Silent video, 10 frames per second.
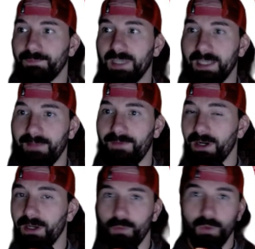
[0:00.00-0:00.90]
Again,
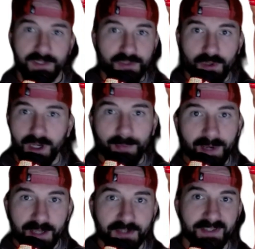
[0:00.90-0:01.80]
very good 1-2
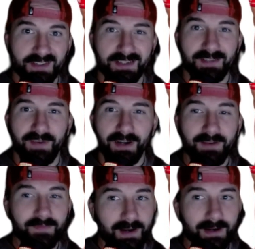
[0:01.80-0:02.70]
combinations, just a very,
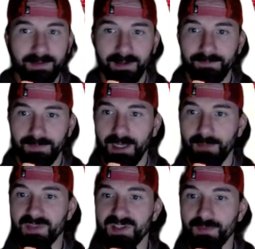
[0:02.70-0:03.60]
very
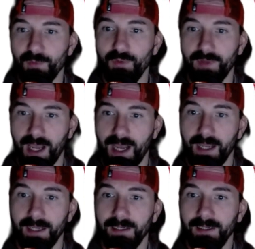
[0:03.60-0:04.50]
smooth
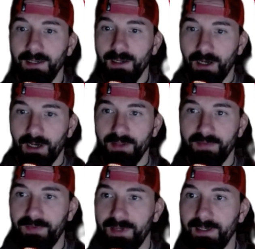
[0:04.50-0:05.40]
guy on the
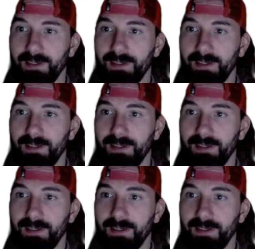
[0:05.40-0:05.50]
feet.